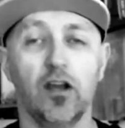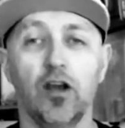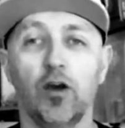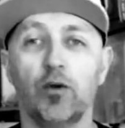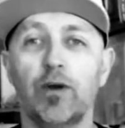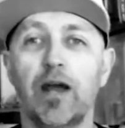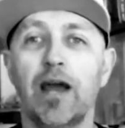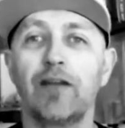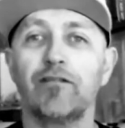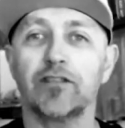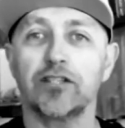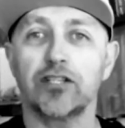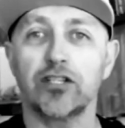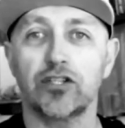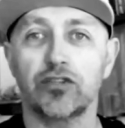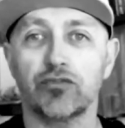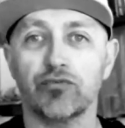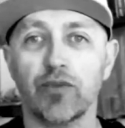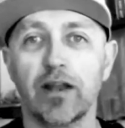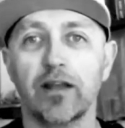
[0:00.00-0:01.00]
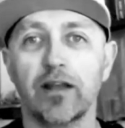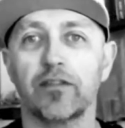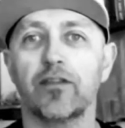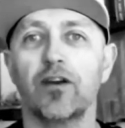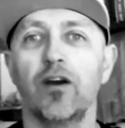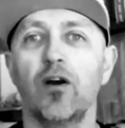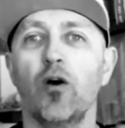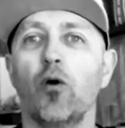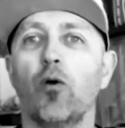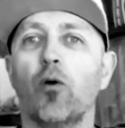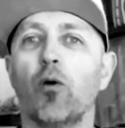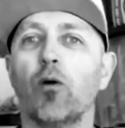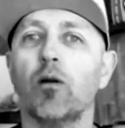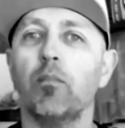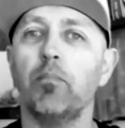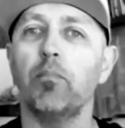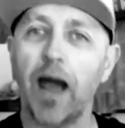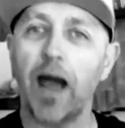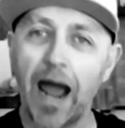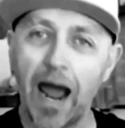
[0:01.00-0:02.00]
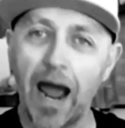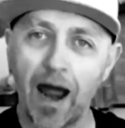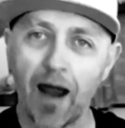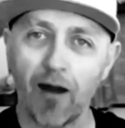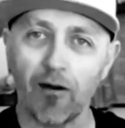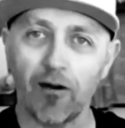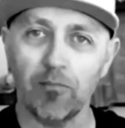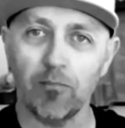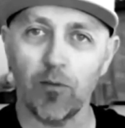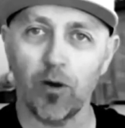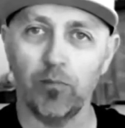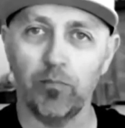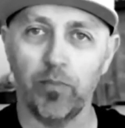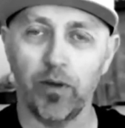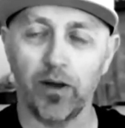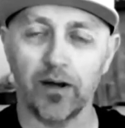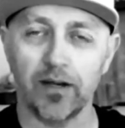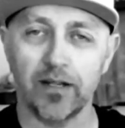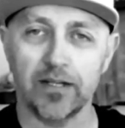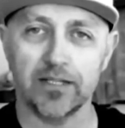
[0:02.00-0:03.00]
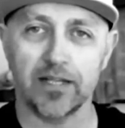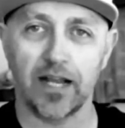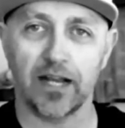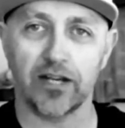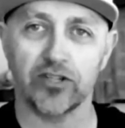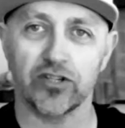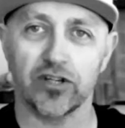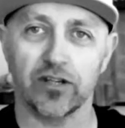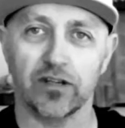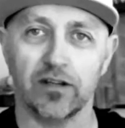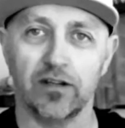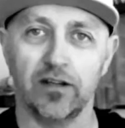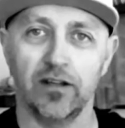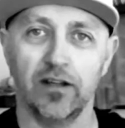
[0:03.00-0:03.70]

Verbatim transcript: We have a strength or a power and mobility section.